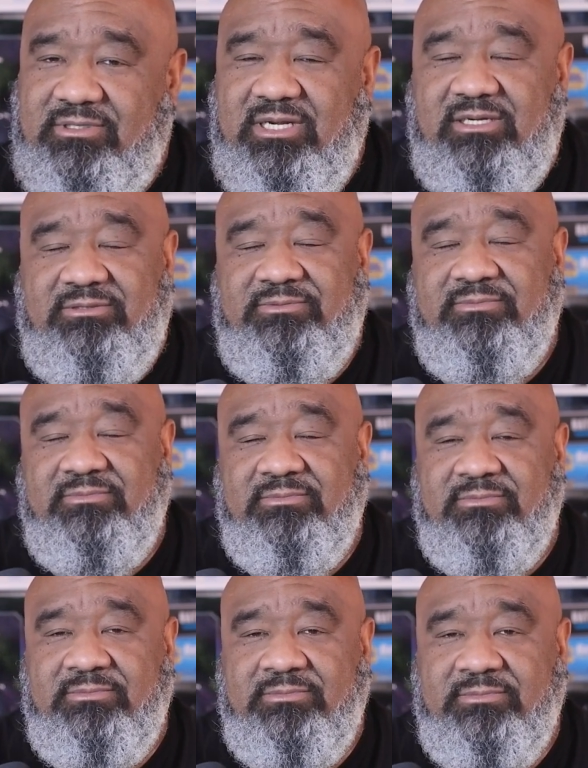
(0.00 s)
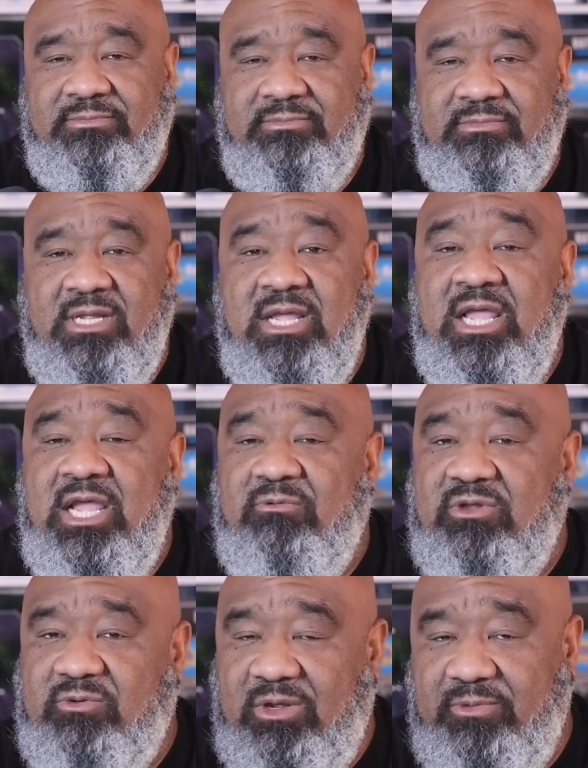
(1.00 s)
uh,
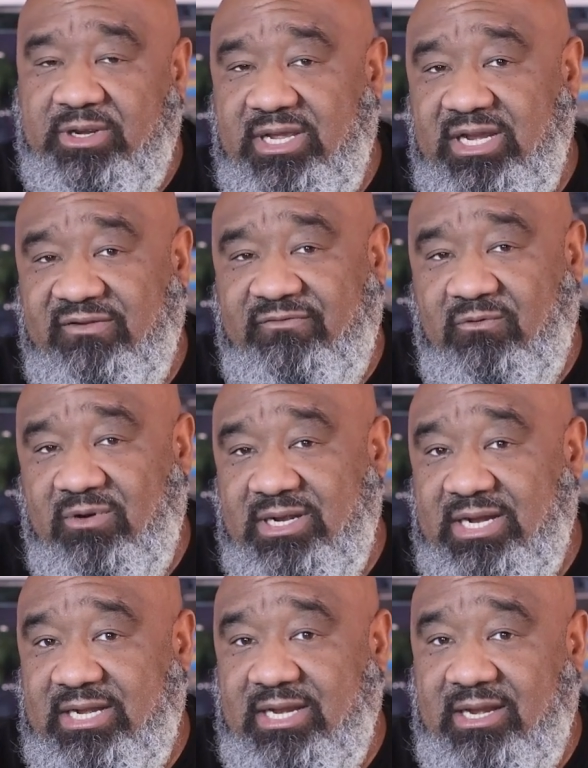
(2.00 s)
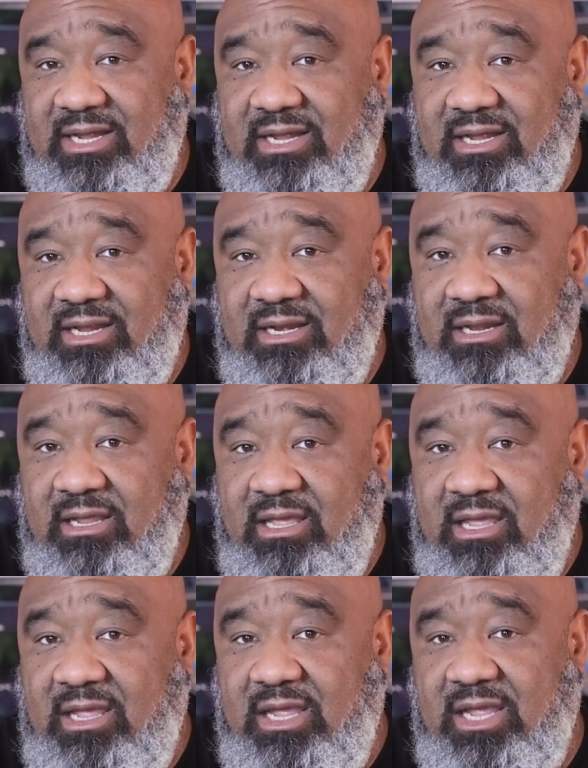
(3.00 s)
with what we're getting for 199,
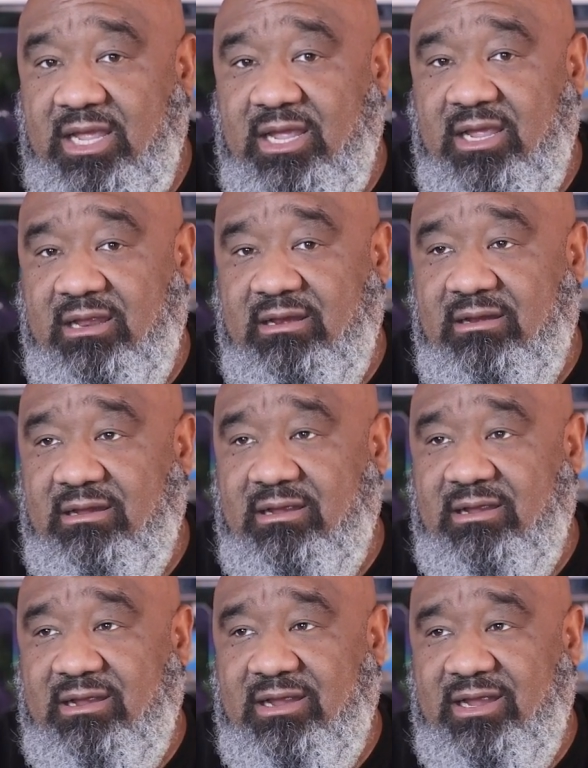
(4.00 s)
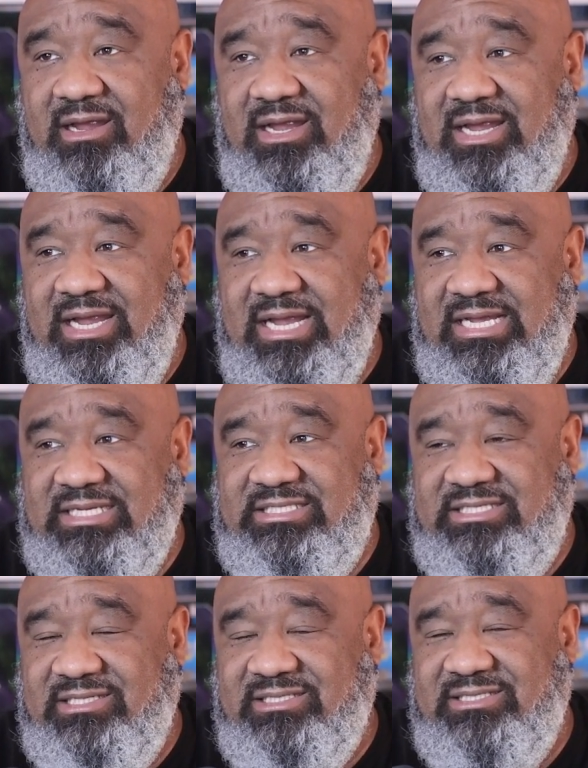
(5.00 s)
and it's
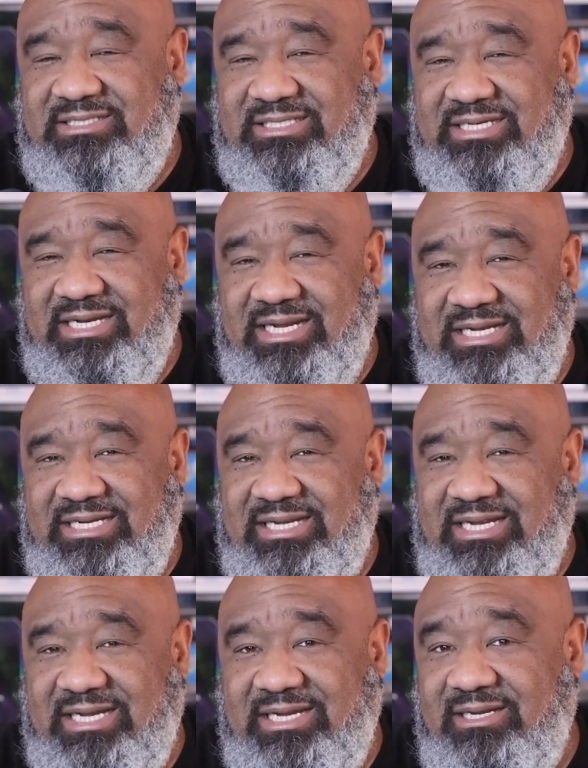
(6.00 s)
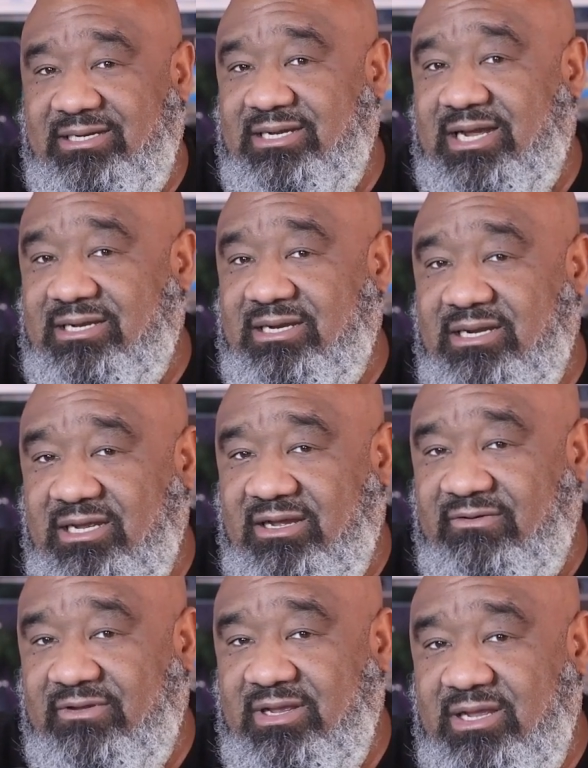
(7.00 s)
just not
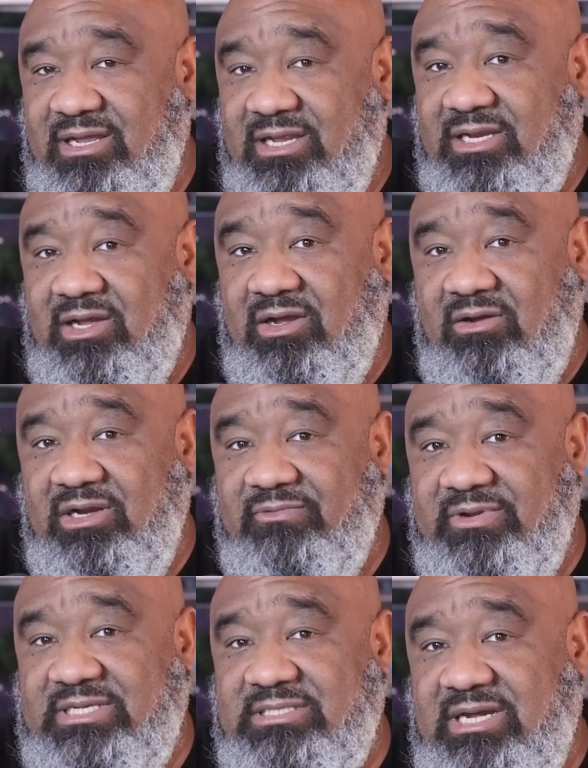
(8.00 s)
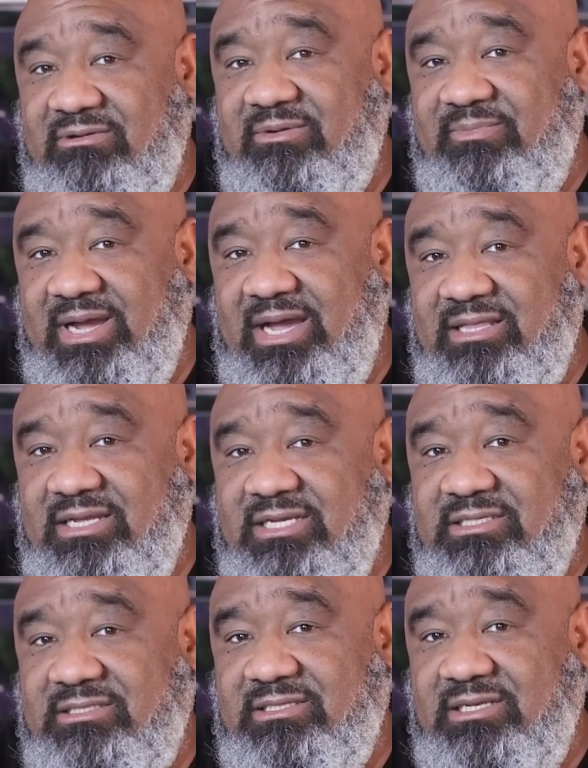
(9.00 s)
enough. The only reason I would buy
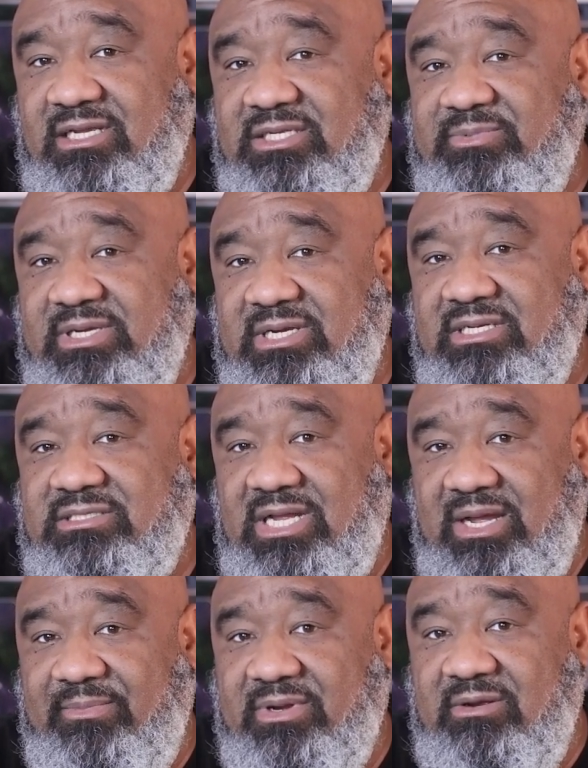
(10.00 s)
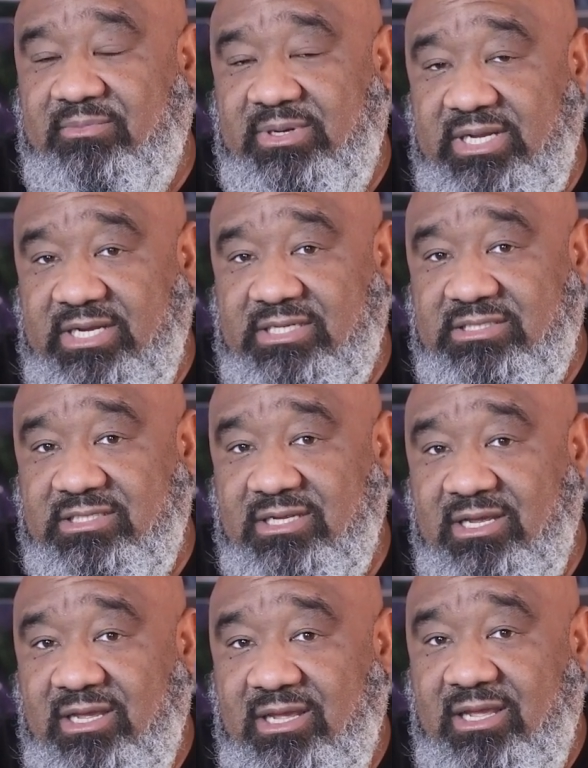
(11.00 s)
this is because I'm a completist
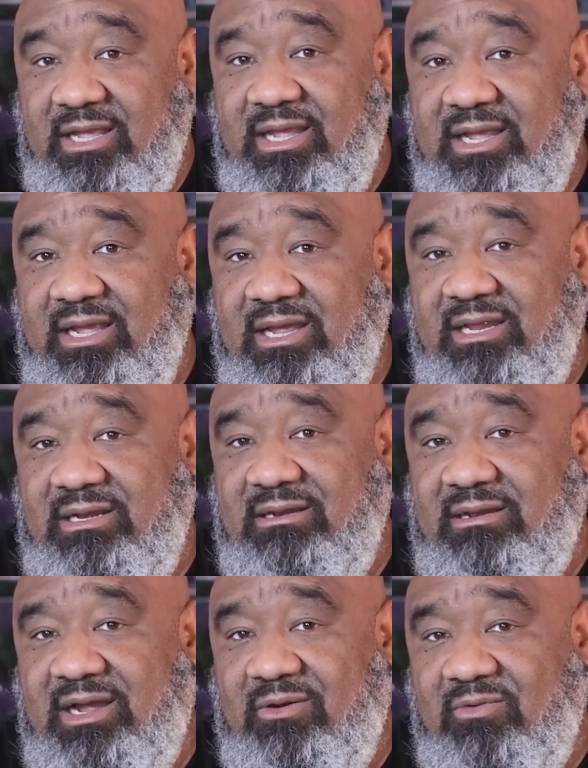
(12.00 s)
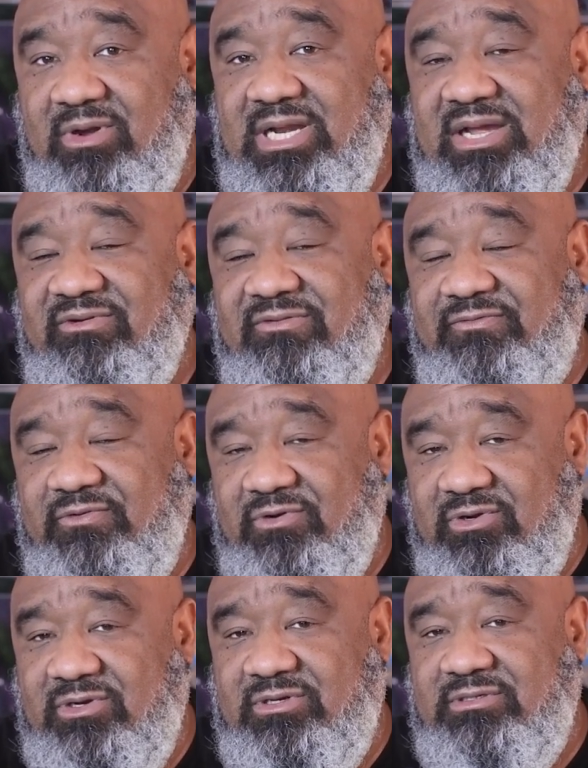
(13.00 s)
and I want to have a
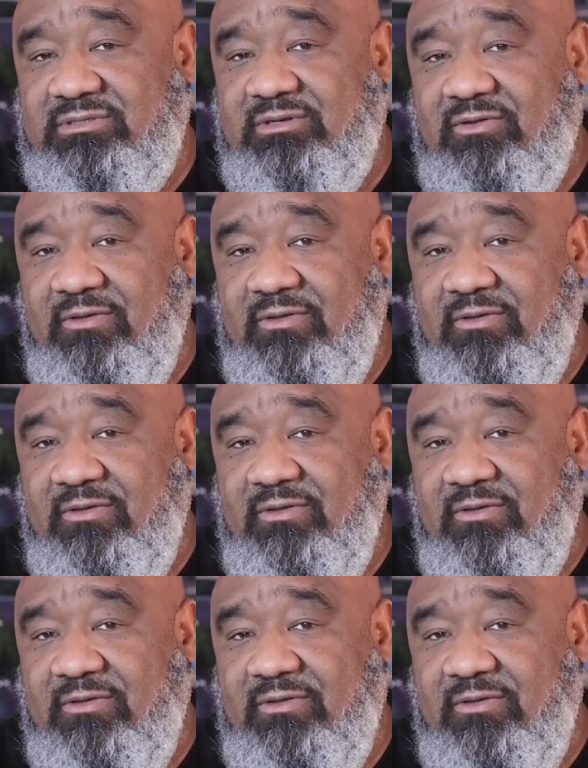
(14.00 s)
full